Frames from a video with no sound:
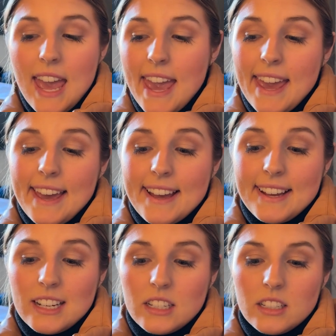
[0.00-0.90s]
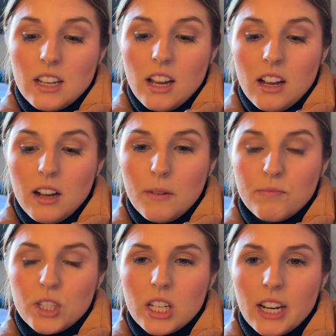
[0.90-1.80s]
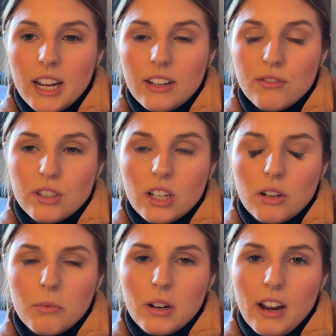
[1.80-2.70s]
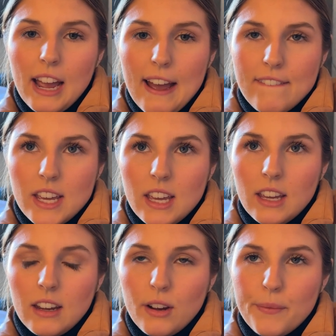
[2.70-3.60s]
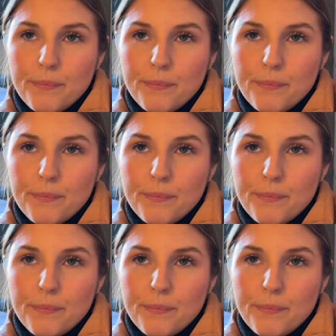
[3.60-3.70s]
And um, tonight for dinner, we are having